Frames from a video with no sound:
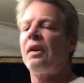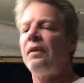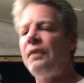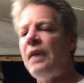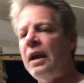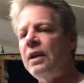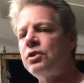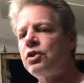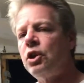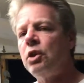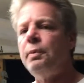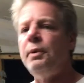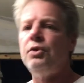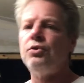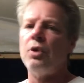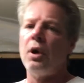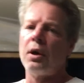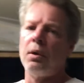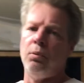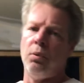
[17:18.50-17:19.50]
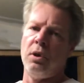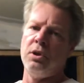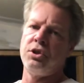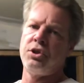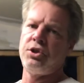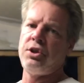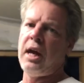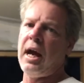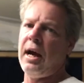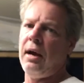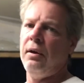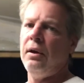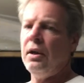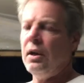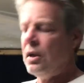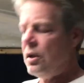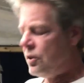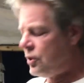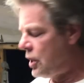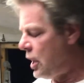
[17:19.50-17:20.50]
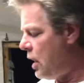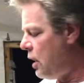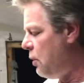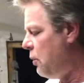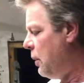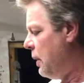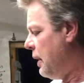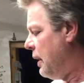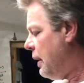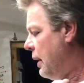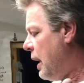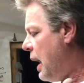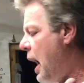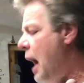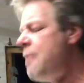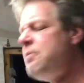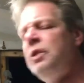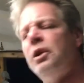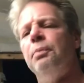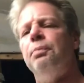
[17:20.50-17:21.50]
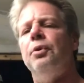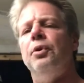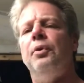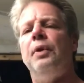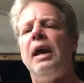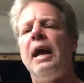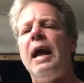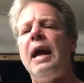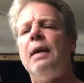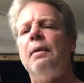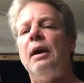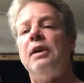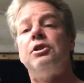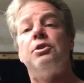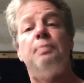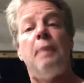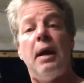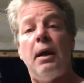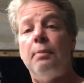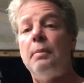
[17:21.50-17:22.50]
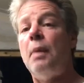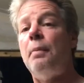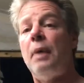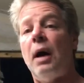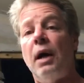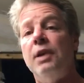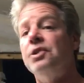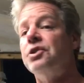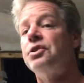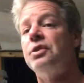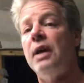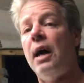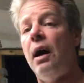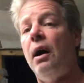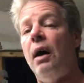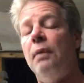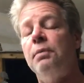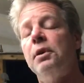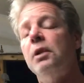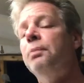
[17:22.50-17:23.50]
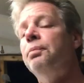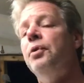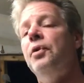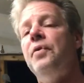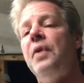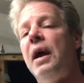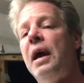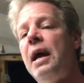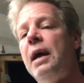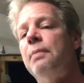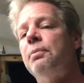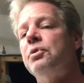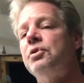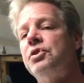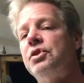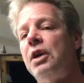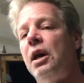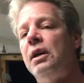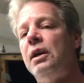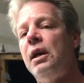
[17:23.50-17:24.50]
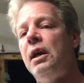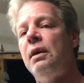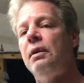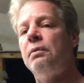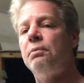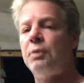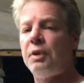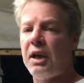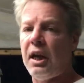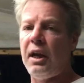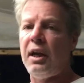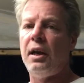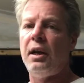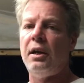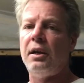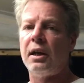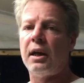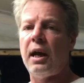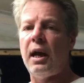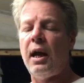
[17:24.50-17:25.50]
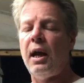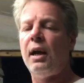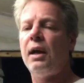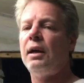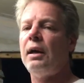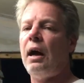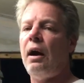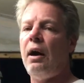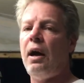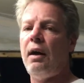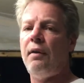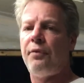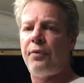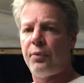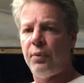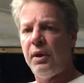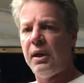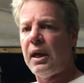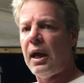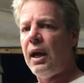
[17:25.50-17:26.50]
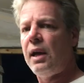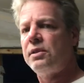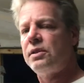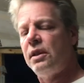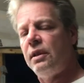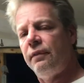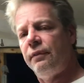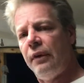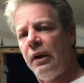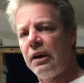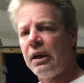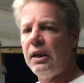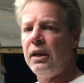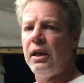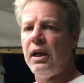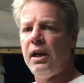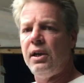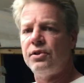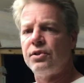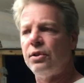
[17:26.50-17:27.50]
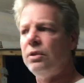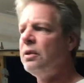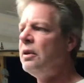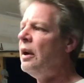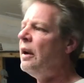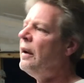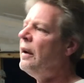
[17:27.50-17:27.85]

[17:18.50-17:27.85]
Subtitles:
Then it's going to be Drunken One Stout. So I'm going to brew the amber. I just made up my mind just now. I'm going to brew the amber Sunday, and I'm going to get it in the keg, and I'll have 3 kegs in the fucking Keezer,